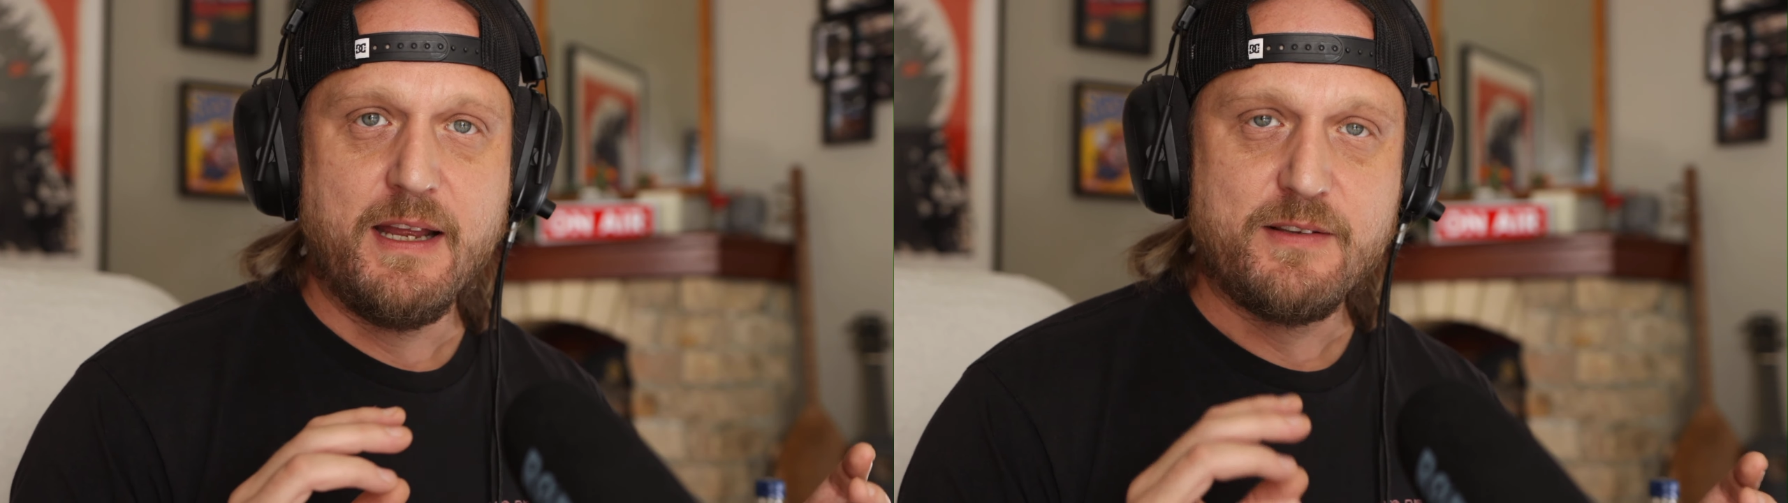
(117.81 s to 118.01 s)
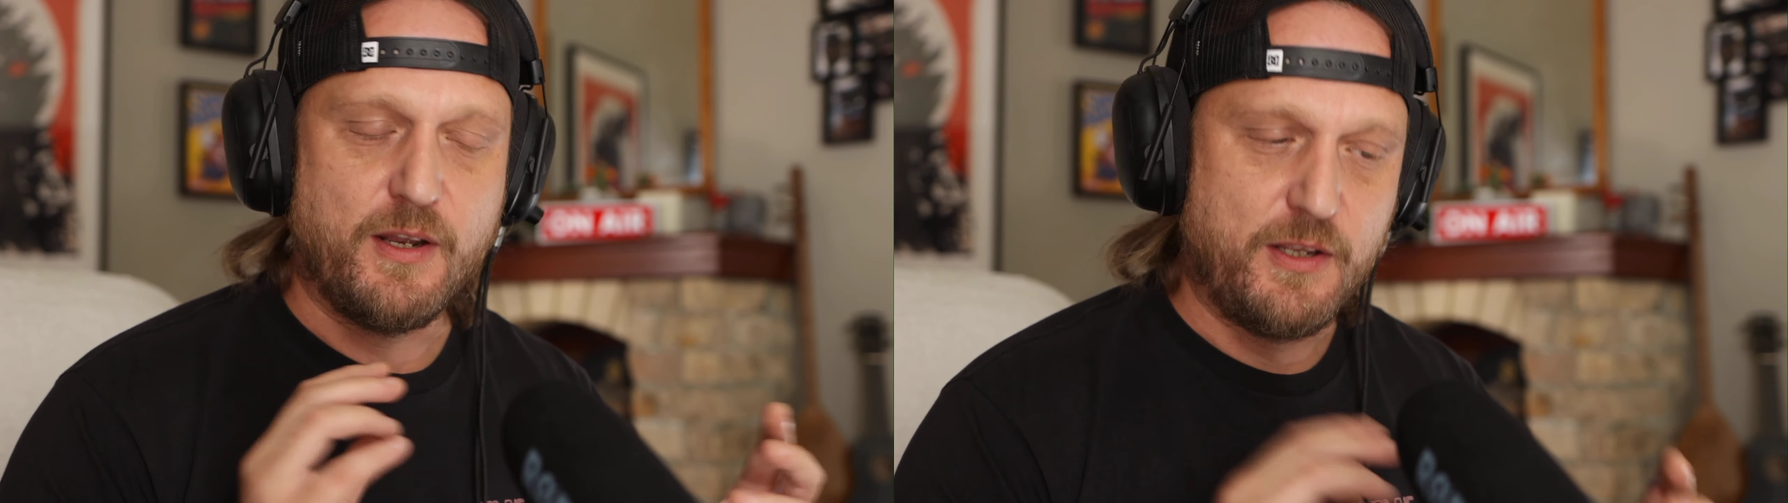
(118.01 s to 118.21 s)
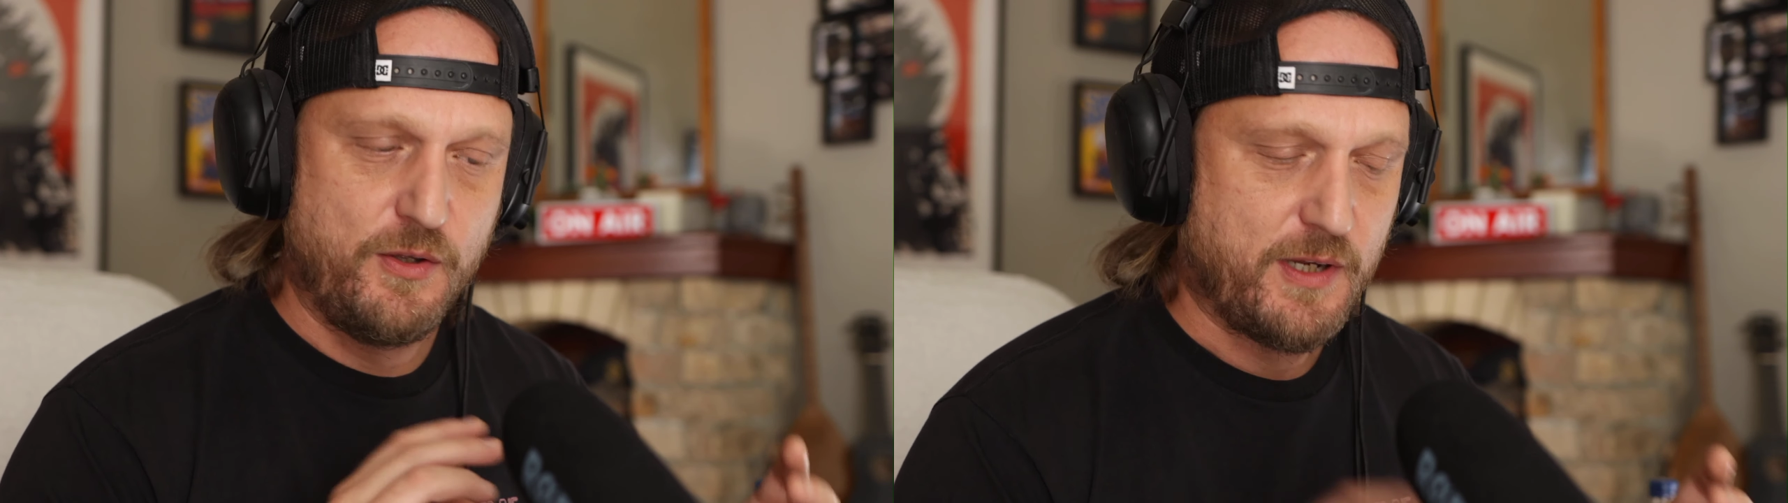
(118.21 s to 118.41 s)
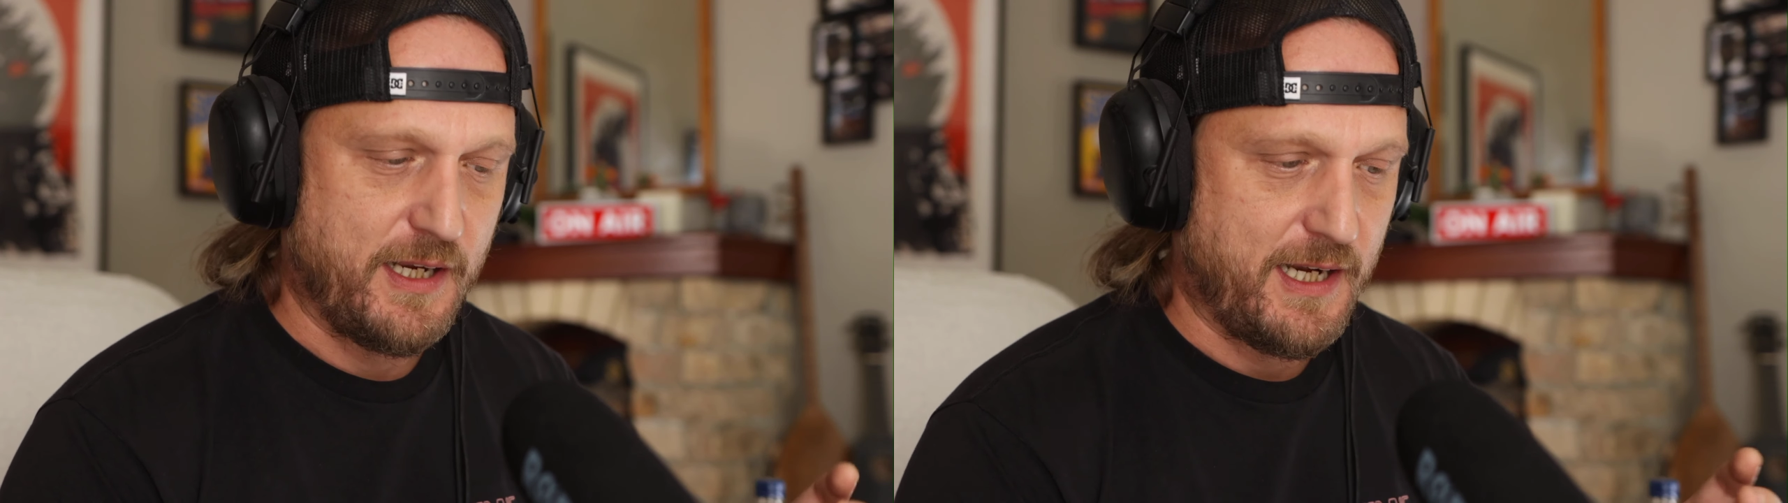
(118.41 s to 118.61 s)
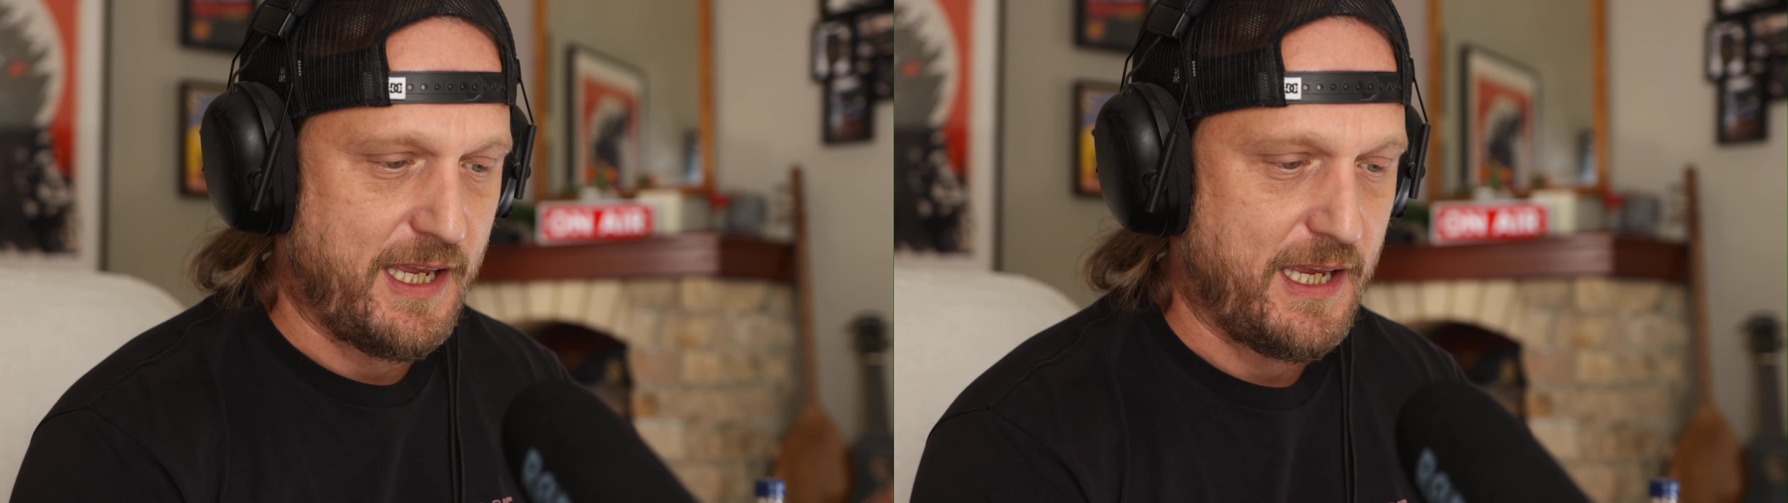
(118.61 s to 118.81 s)
so that you
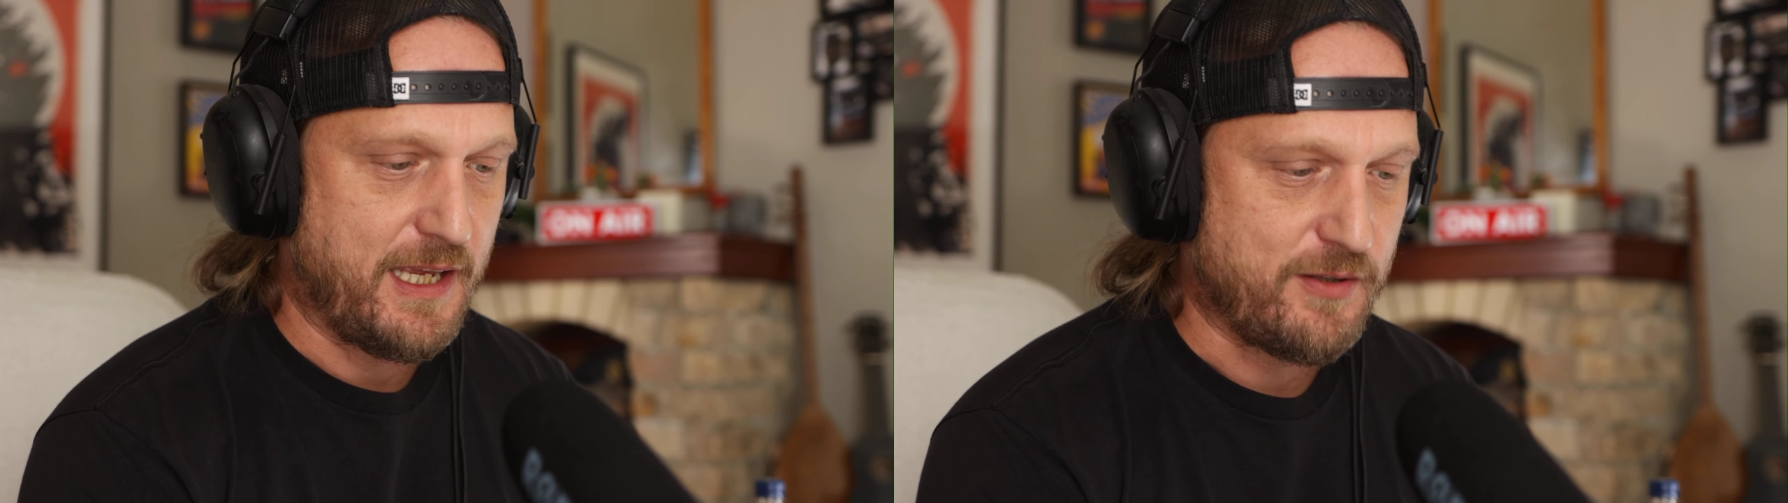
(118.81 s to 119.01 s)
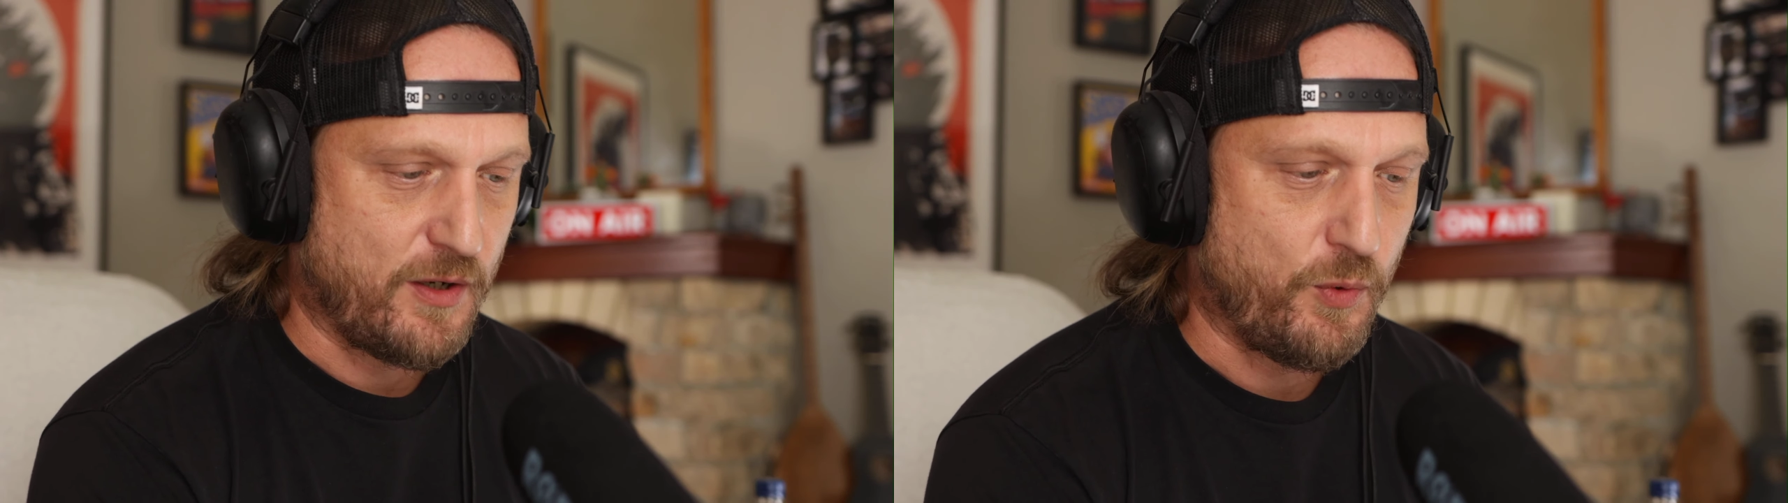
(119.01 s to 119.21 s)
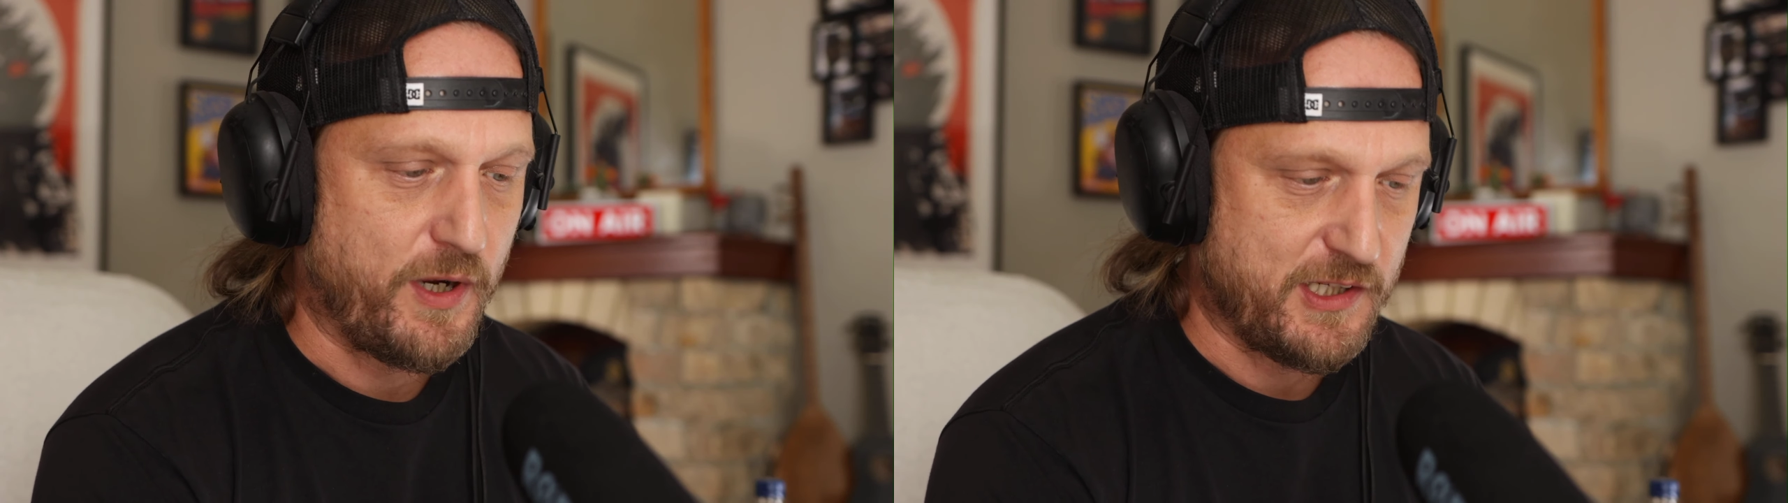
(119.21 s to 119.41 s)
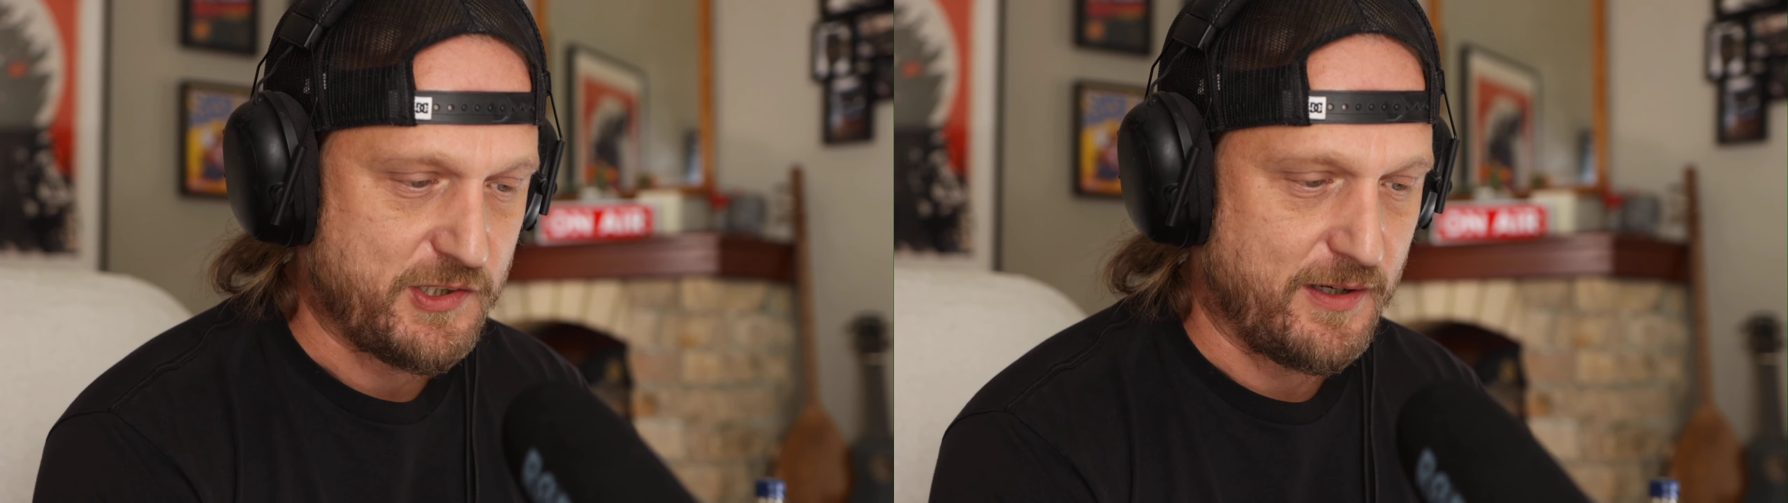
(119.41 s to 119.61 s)
can hear sort of what it should